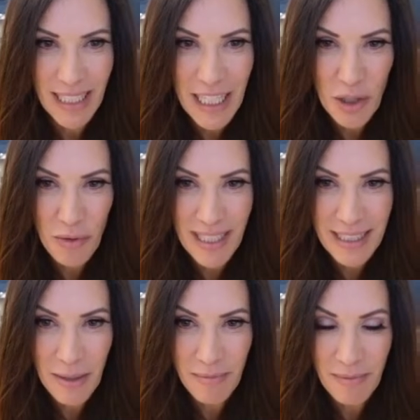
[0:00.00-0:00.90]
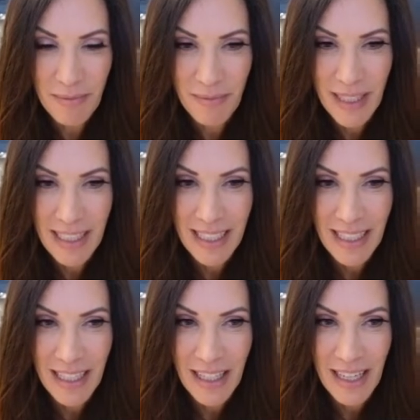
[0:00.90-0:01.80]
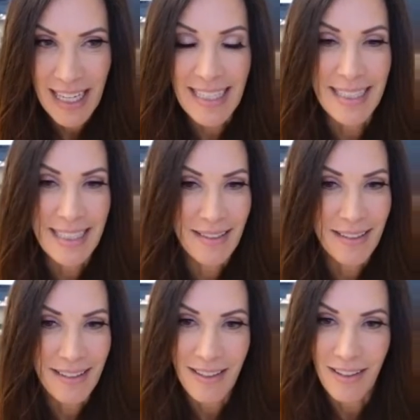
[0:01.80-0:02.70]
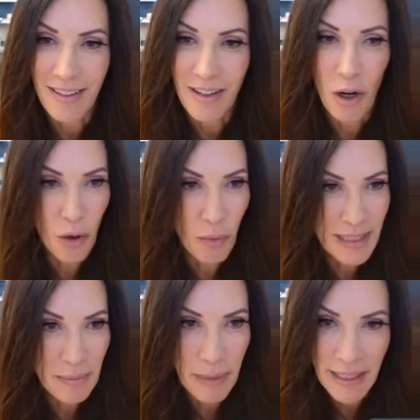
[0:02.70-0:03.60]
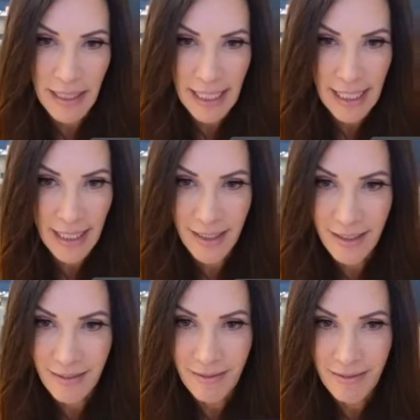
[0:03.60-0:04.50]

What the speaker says: Plagiarism, it's always been here.